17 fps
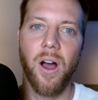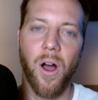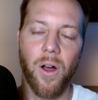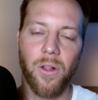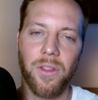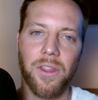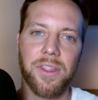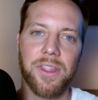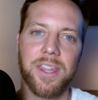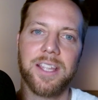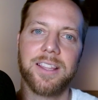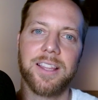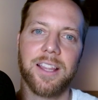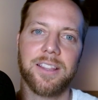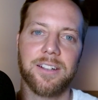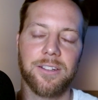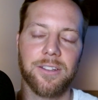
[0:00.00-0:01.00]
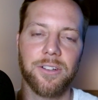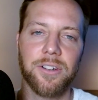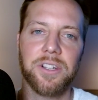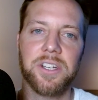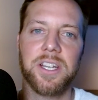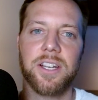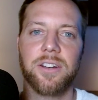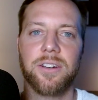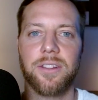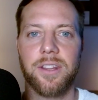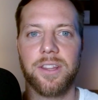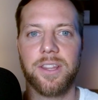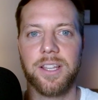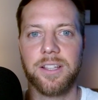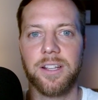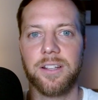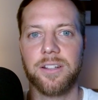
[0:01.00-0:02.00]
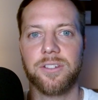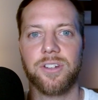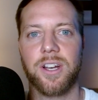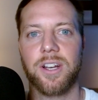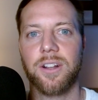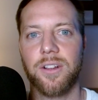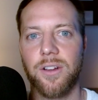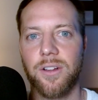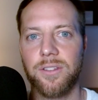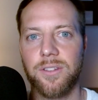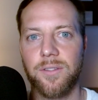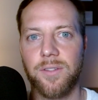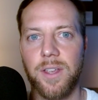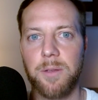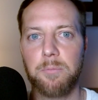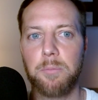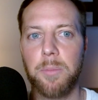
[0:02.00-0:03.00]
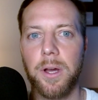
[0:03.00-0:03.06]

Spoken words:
on the thing that they're learning or the thing that they're trying to cultivate.